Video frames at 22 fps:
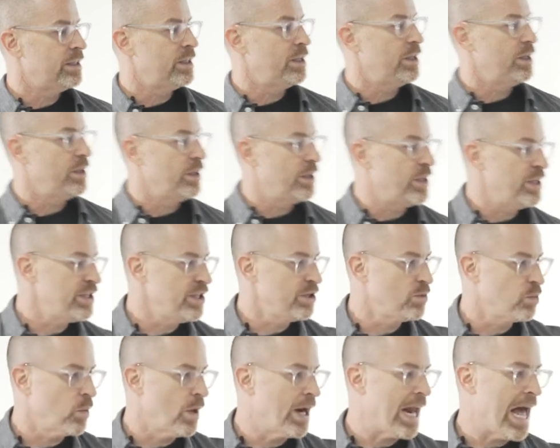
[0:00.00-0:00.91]
this is
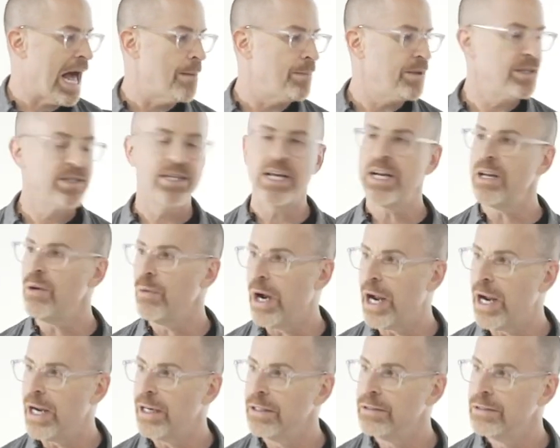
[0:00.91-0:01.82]
what happens
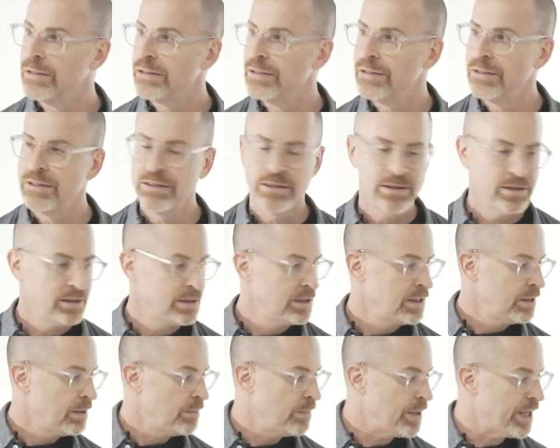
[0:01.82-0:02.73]
anyway,
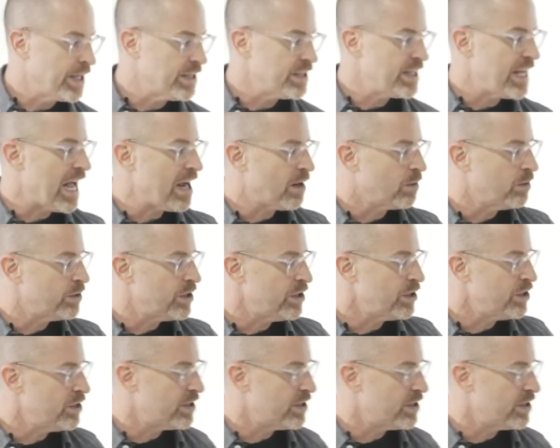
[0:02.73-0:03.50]
because the acquisition